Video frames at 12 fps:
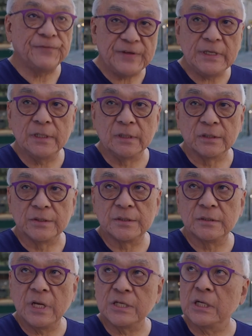feels,
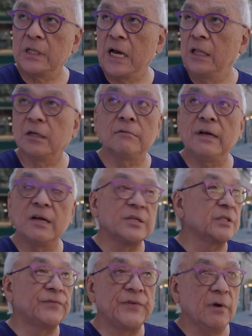as I look around,
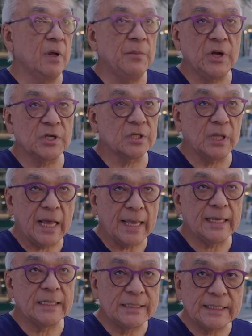just very much like
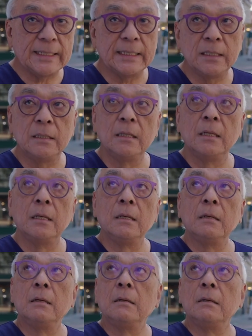it did
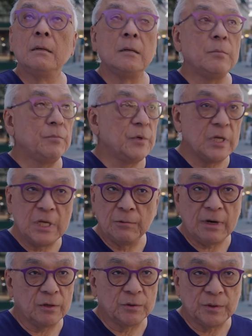
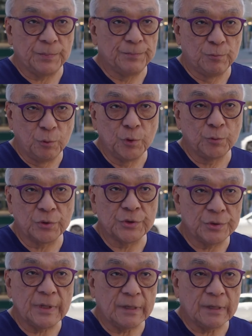around the World War II